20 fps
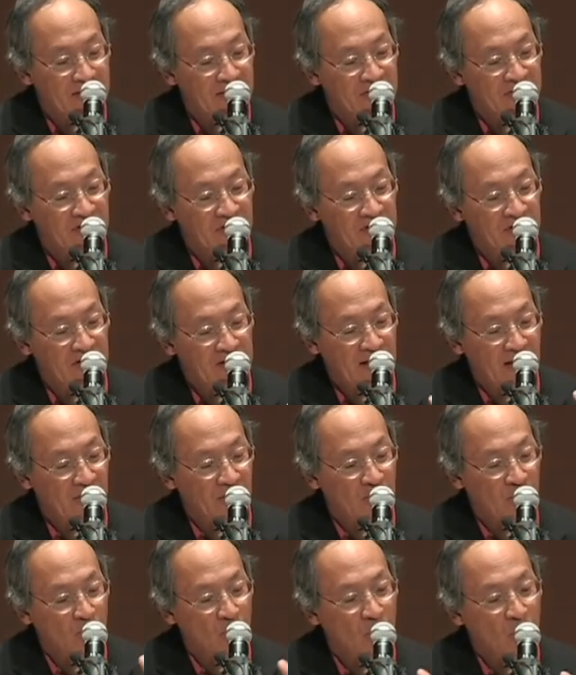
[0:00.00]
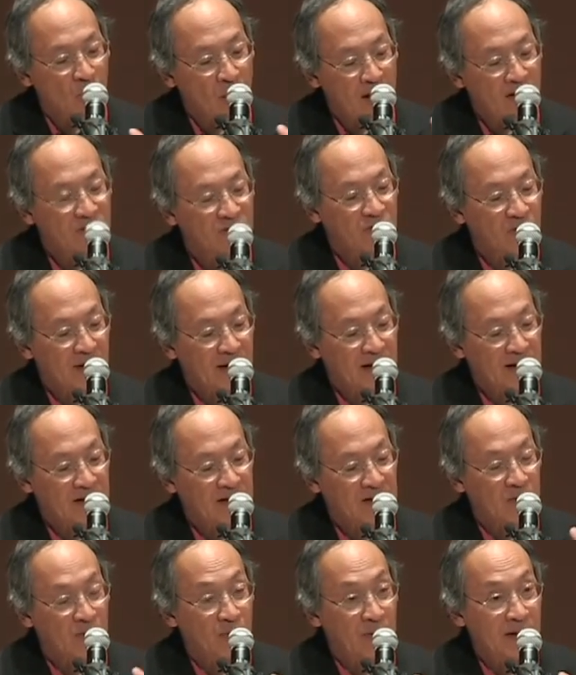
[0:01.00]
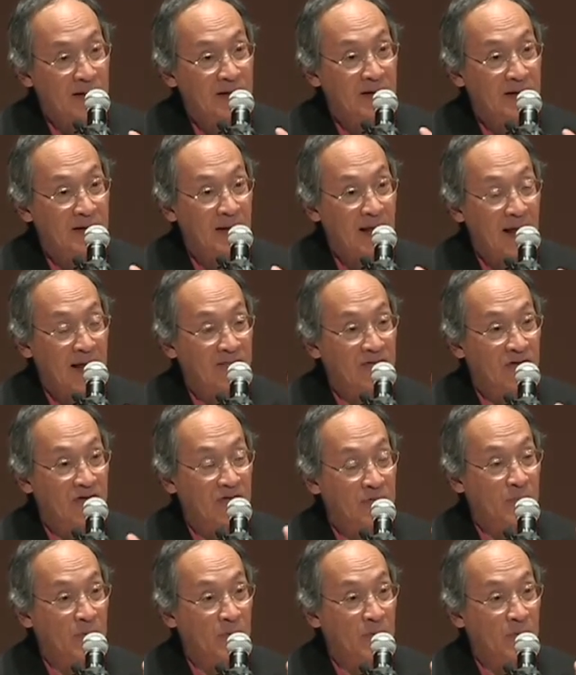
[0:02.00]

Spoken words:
this is another quatrain written at this